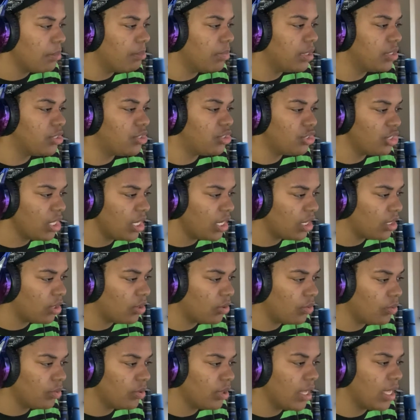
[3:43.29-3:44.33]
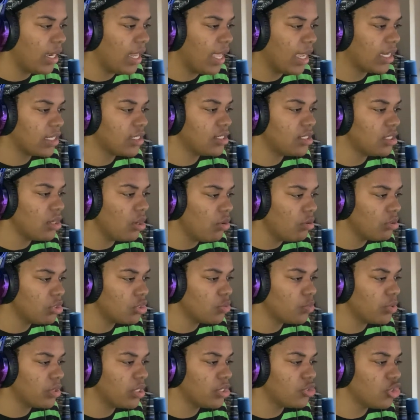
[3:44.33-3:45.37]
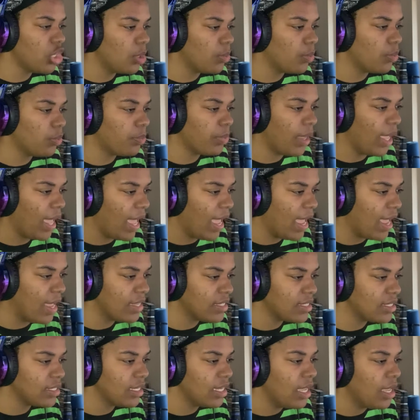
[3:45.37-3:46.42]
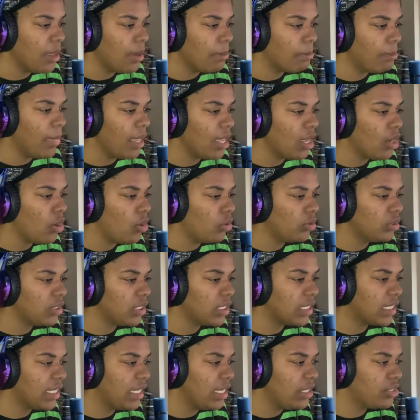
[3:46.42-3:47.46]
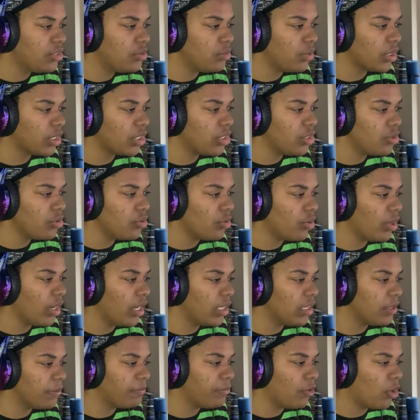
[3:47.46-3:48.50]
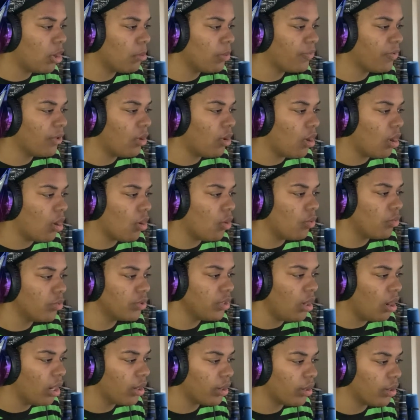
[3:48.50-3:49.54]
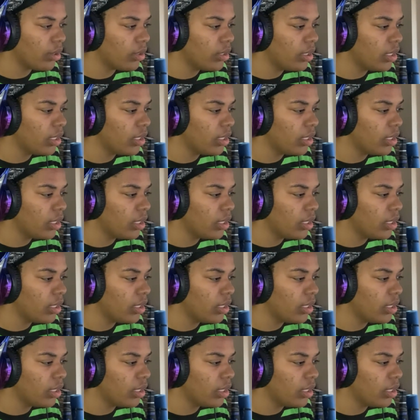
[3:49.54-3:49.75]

But Jill, an ex-soldier with a troubled past, may hold the key to a cure in the form of her own daughter.